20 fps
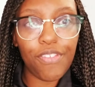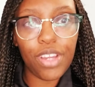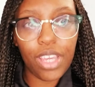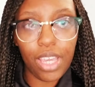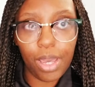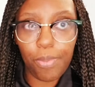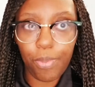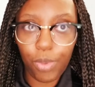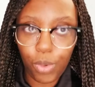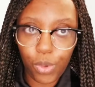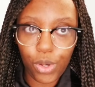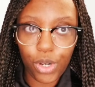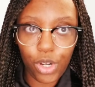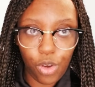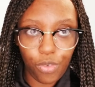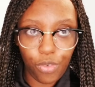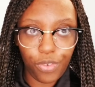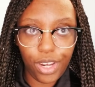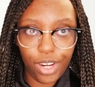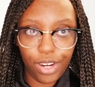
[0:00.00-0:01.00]
get bored
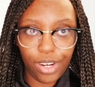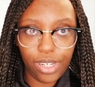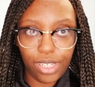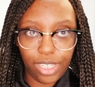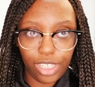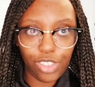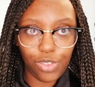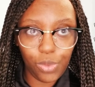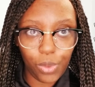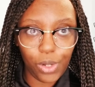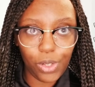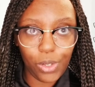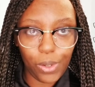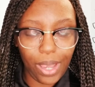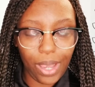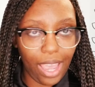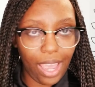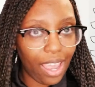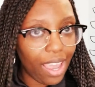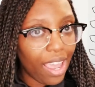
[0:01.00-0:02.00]
over here at Dee's World,
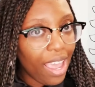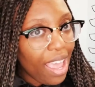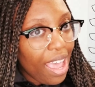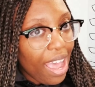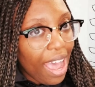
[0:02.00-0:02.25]
okay?